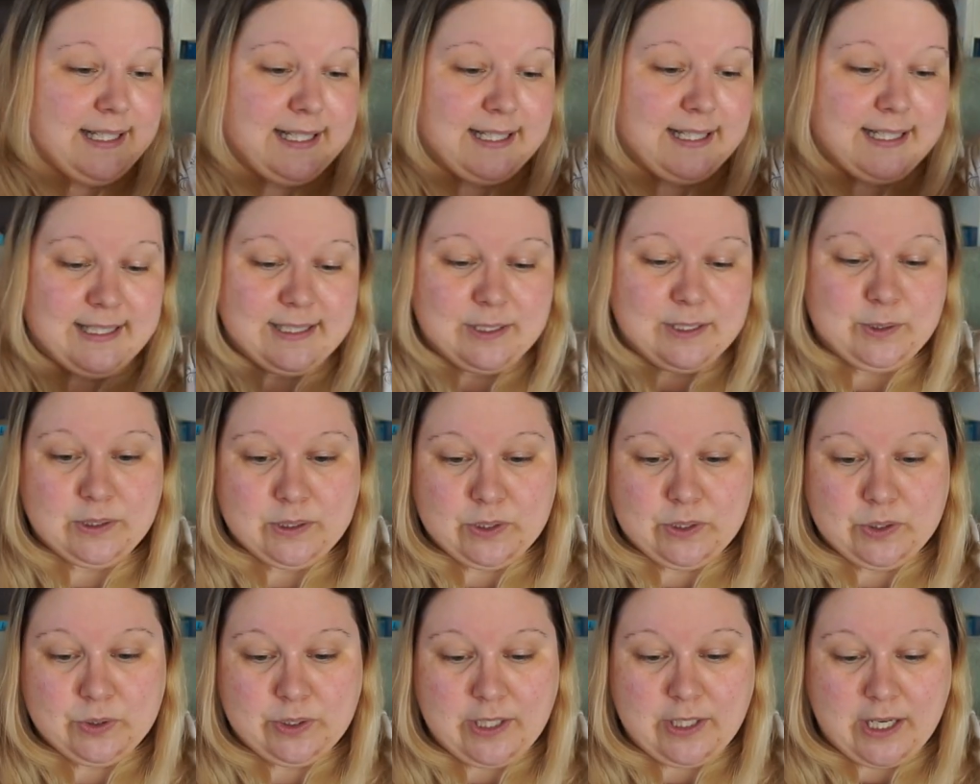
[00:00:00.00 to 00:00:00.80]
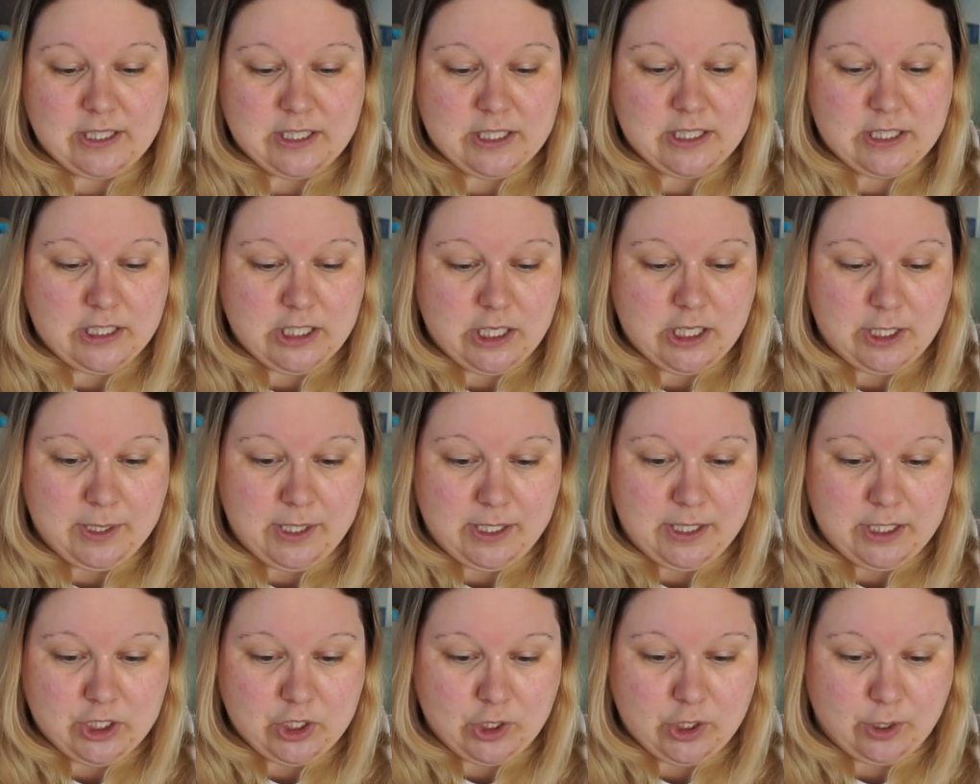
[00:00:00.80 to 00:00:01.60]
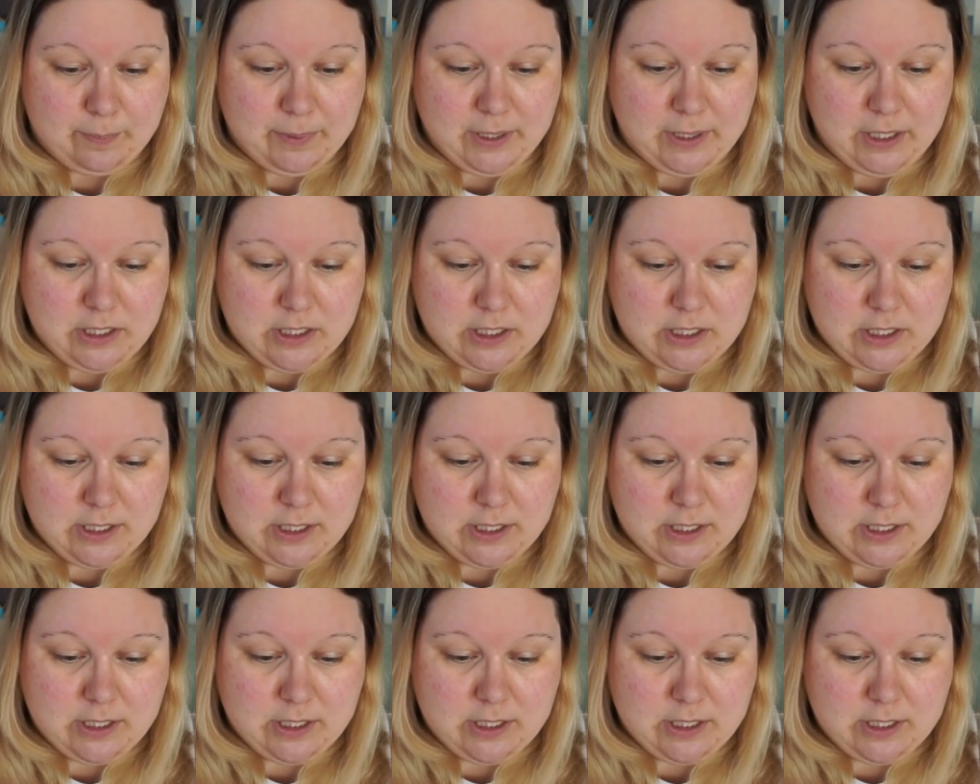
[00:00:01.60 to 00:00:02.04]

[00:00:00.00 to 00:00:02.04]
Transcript: I'll get to that in a little bit.